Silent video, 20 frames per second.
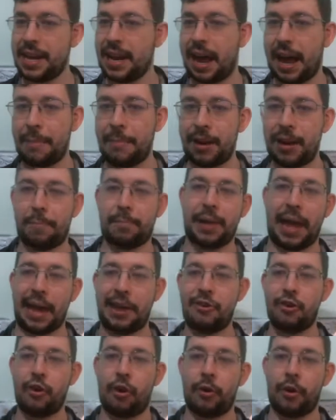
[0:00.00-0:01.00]
I'm going to play
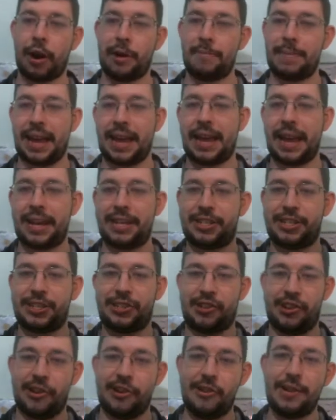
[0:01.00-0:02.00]
your opening against
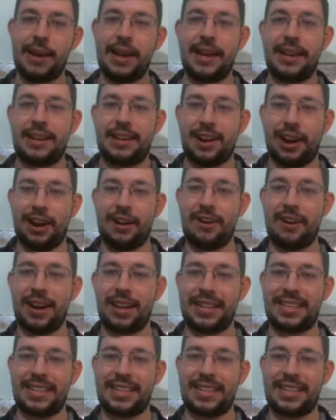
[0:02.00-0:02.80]
you. Go on,